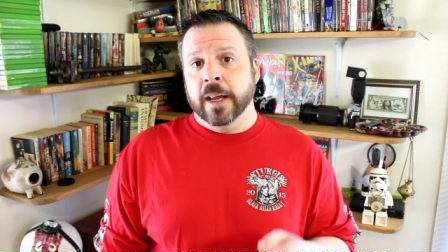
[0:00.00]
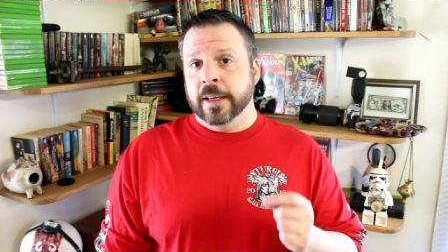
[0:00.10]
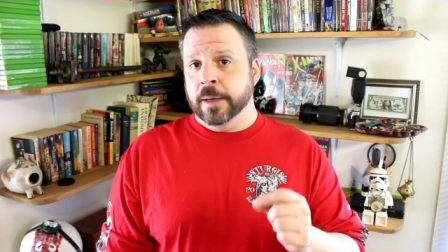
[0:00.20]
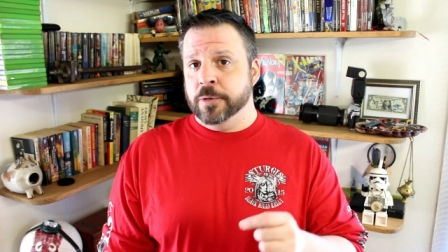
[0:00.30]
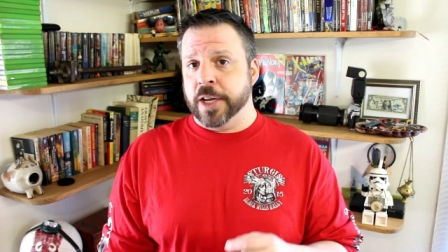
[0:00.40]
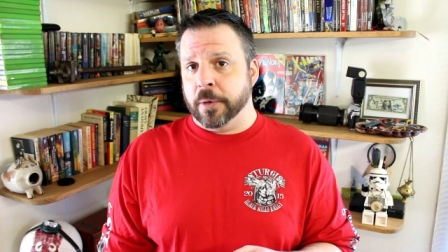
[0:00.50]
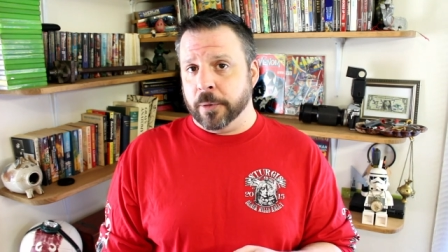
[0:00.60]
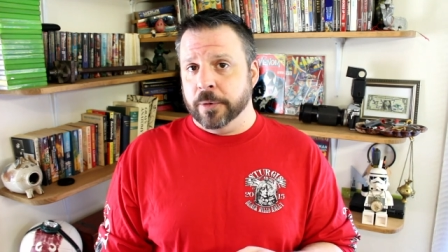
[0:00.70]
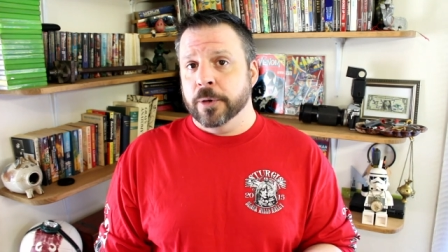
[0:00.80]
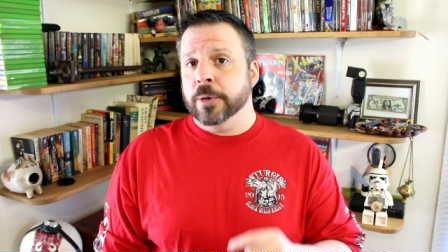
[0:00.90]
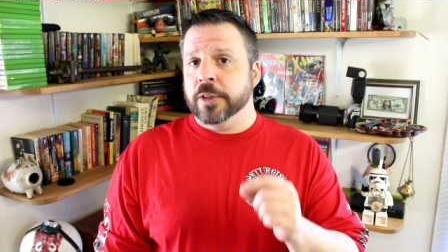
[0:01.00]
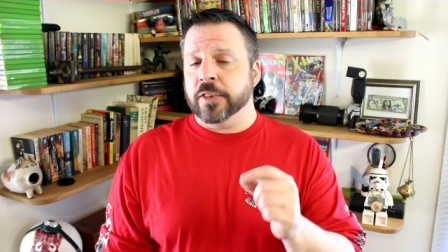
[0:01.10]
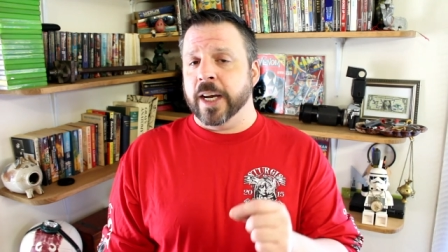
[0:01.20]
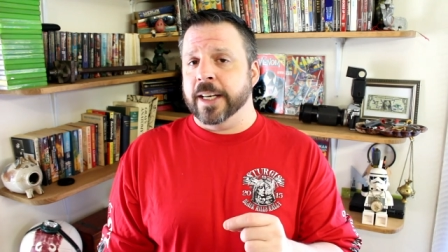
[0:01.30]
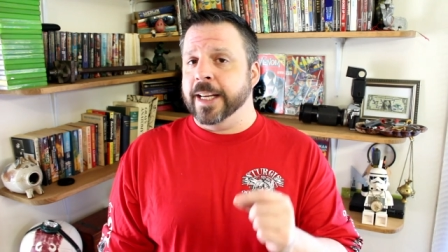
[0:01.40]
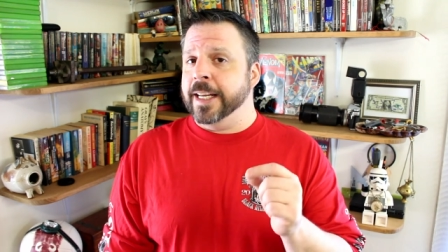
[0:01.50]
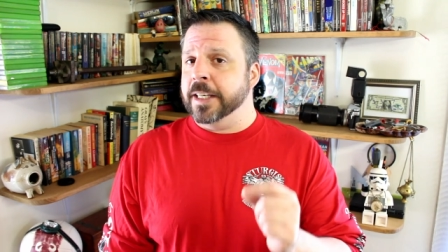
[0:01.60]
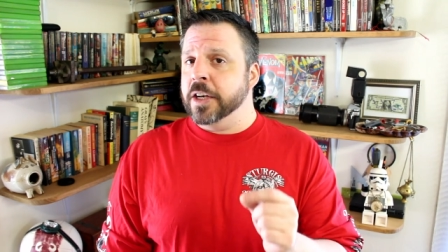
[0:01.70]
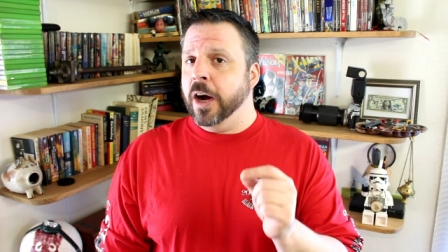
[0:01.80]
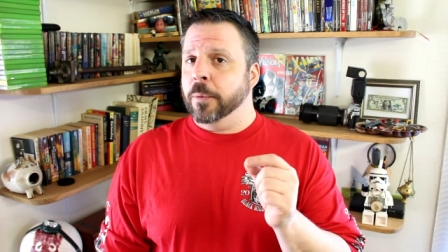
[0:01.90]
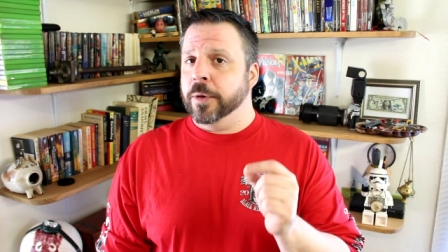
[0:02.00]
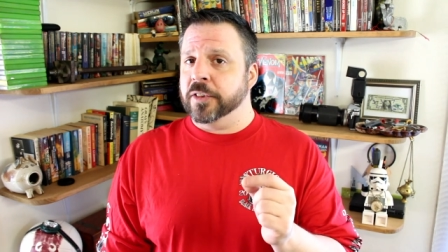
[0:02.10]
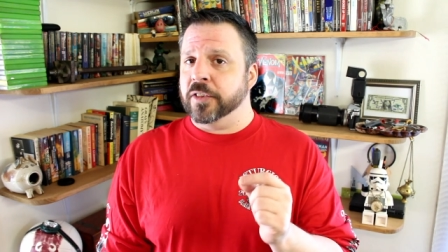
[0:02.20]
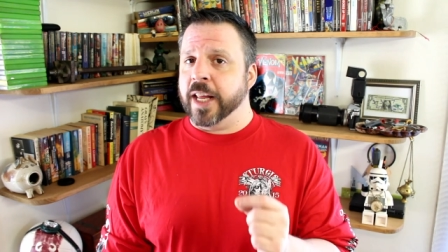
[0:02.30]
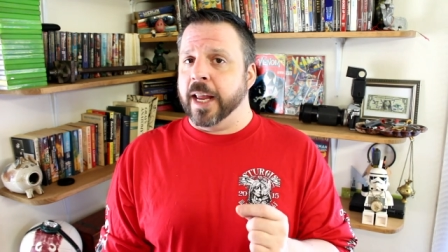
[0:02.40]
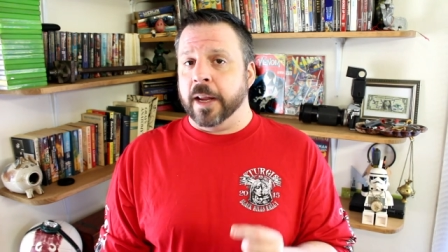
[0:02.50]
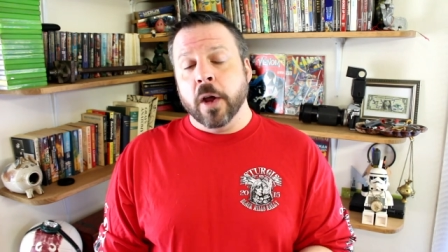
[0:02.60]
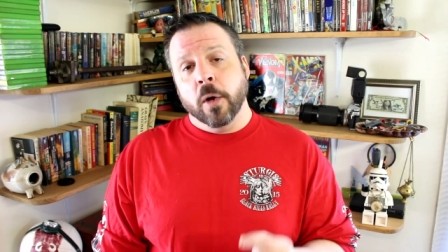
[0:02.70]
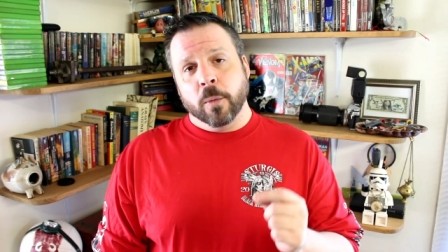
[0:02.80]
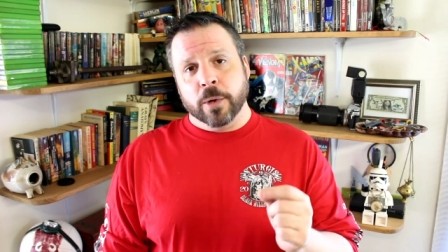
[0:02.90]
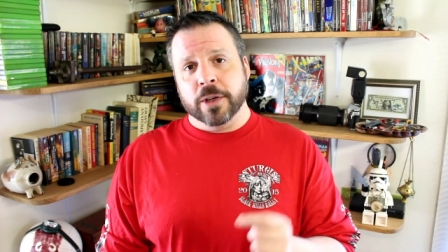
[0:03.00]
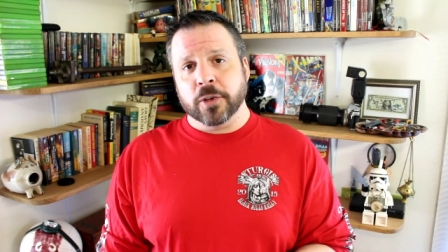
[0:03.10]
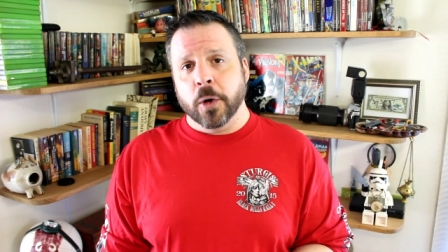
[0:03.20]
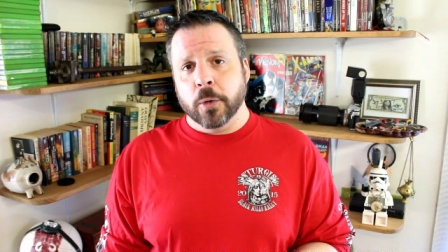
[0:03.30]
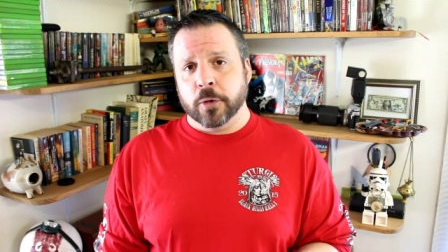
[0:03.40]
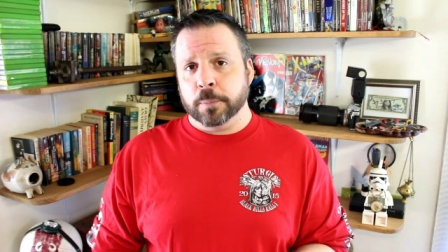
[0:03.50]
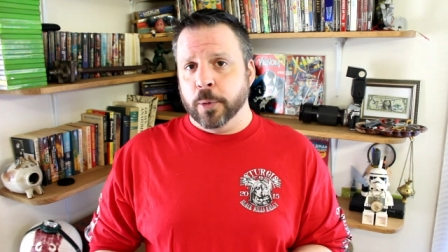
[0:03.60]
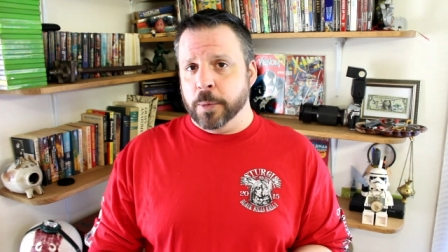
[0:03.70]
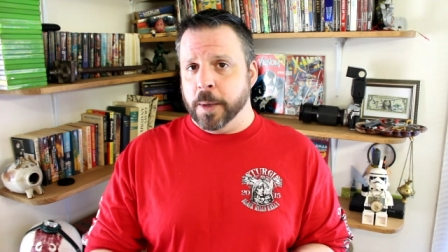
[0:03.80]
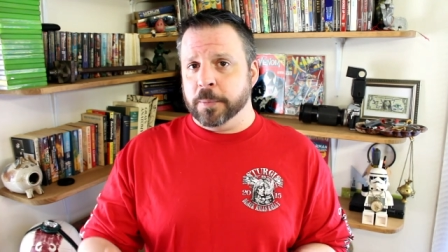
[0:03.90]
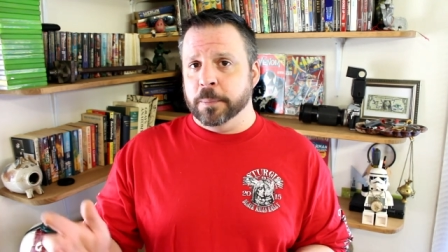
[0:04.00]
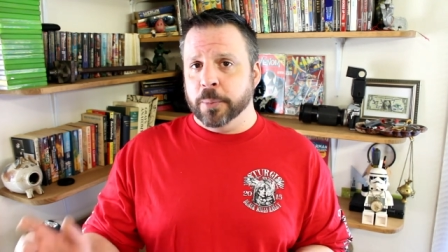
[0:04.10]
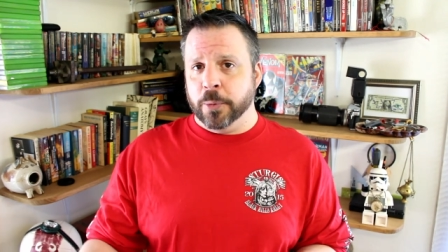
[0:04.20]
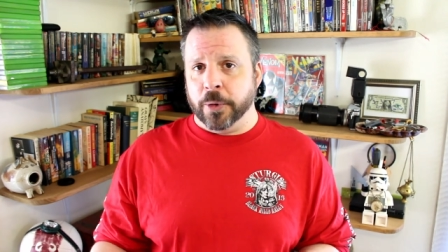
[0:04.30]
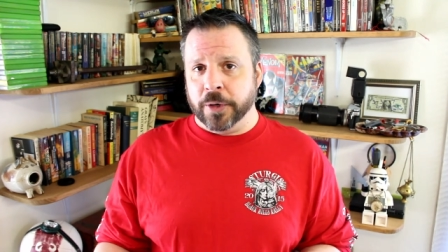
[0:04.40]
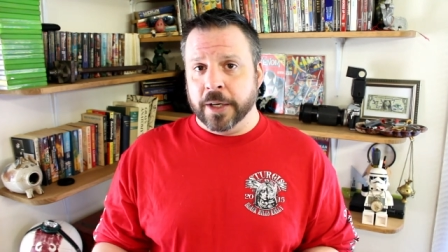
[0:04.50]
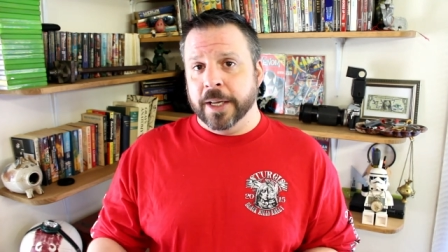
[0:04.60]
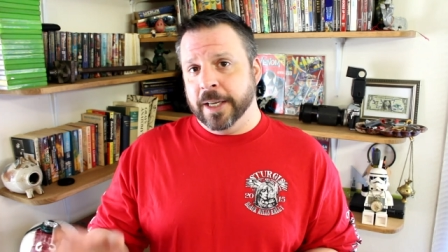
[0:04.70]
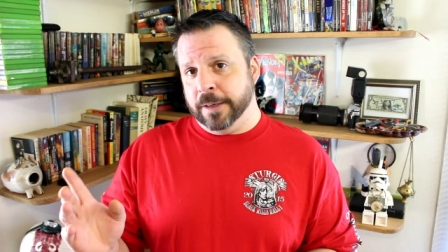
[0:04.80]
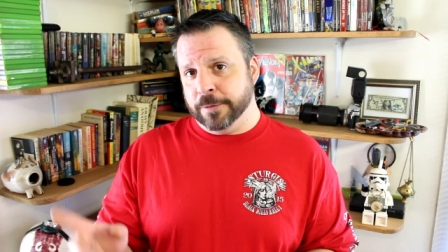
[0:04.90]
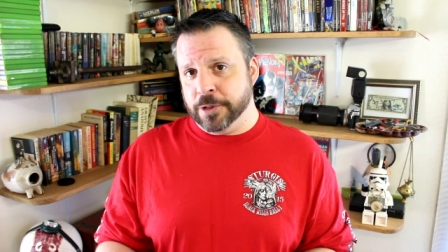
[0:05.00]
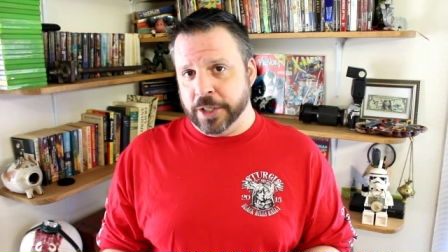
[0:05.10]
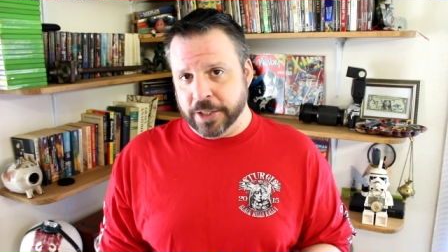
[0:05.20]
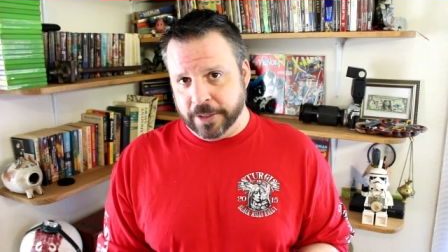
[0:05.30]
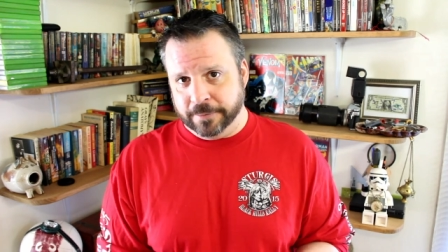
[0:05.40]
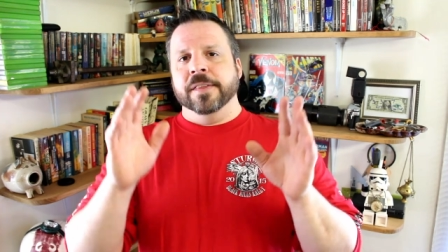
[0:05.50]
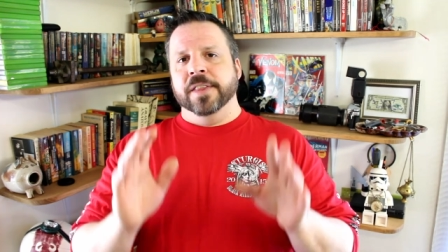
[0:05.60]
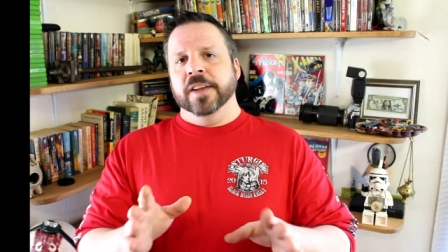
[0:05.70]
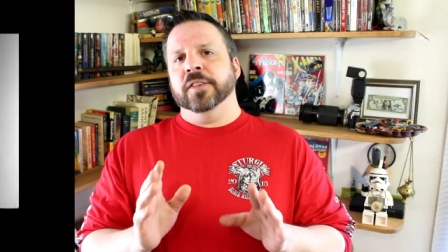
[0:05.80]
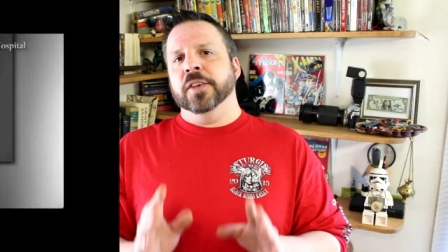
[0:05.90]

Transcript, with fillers: named General, who decided he did not want to stay where his owners put him up to board in Virginia. This